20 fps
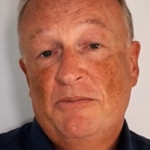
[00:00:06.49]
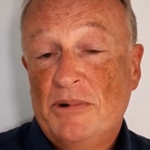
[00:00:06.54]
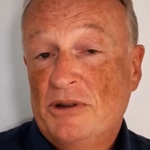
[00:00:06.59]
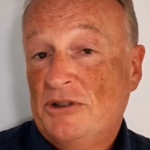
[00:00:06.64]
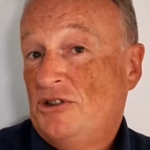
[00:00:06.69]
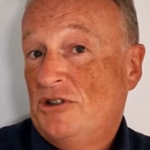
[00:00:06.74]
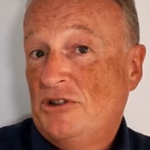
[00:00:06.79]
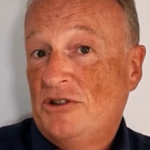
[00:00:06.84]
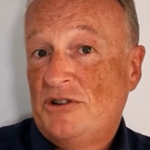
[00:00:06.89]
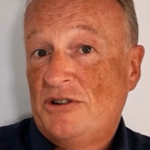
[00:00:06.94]

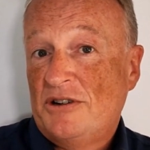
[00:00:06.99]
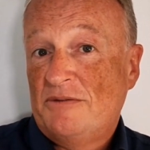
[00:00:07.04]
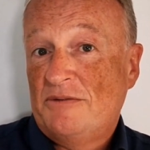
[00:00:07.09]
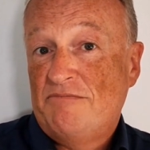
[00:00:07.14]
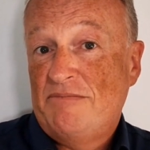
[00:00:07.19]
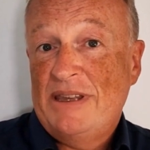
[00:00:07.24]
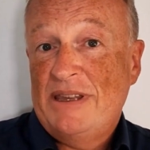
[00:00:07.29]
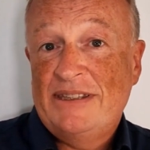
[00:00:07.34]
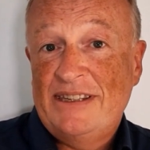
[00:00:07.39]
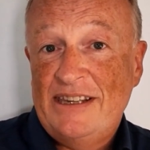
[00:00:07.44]
but you're
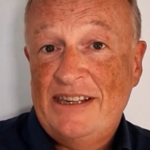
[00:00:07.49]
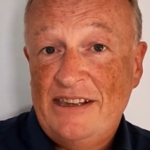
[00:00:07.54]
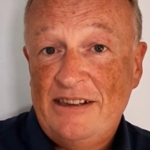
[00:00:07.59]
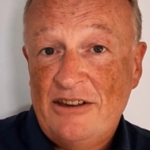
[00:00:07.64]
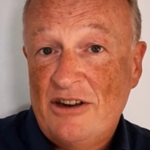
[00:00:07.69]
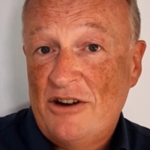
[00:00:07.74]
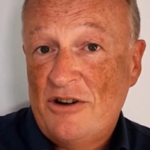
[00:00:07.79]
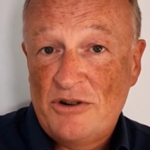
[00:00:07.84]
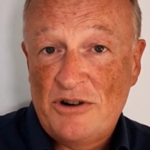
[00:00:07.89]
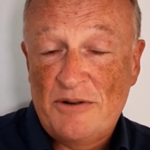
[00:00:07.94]
busy,
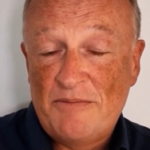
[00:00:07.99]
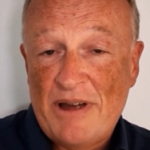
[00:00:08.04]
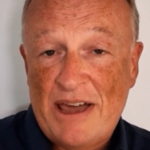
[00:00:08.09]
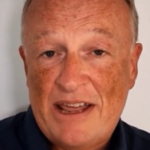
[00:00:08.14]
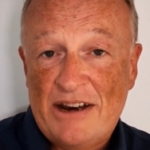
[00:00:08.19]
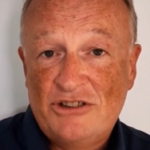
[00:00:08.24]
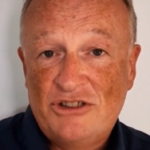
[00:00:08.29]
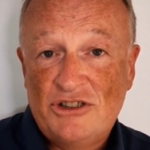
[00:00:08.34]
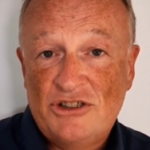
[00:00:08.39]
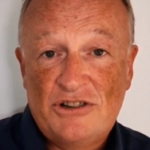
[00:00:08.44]
owner,
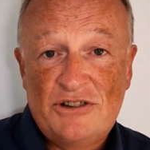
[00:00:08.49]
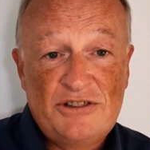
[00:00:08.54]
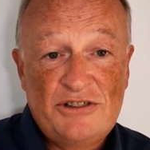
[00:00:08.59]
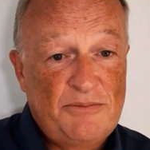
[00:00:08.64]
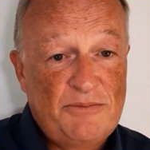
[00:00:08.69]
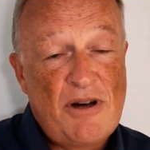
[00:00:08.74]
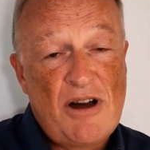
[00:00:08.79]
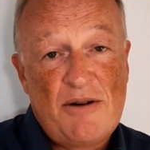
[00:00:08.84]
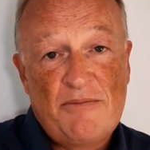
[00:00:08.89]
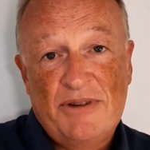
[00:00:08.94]
manager,
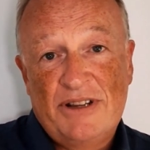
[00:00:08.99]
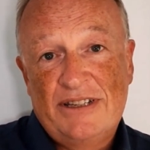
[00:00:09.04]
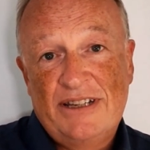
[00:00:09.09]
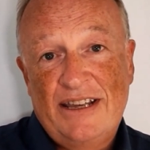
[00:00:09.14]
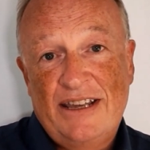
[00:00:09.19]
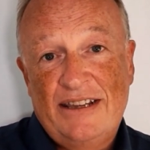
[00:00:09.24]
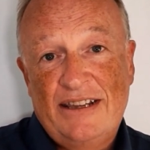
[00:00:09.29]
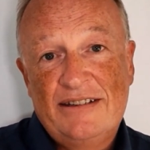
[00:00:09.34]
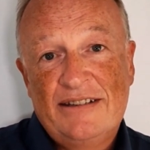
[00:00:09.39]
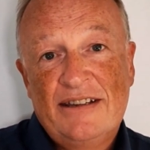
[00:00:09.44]
department
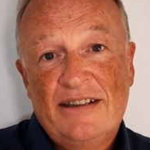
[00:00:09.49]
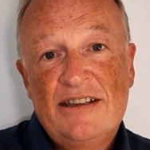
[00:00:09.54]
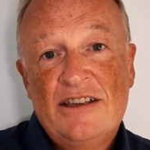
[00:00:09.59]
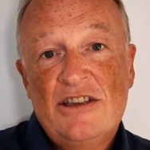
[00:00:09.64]
head.